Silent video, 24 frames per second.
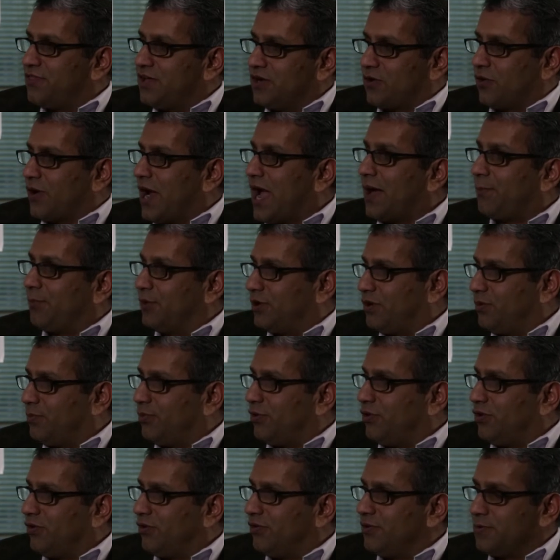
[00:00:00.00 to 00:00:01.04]
think are
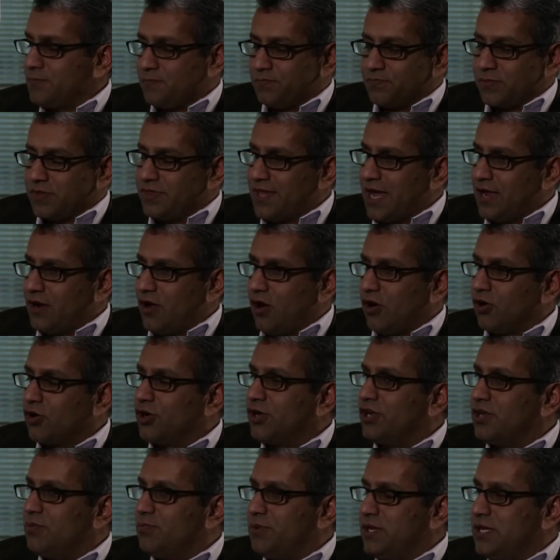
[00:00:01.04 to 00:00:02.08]
applicable, that are
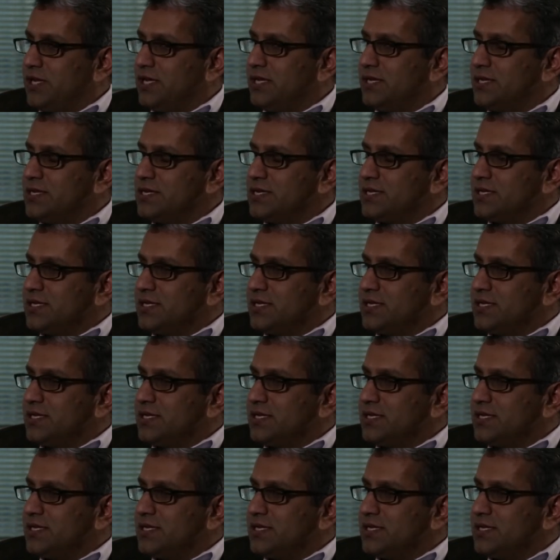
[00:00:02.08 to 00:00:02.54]
going to be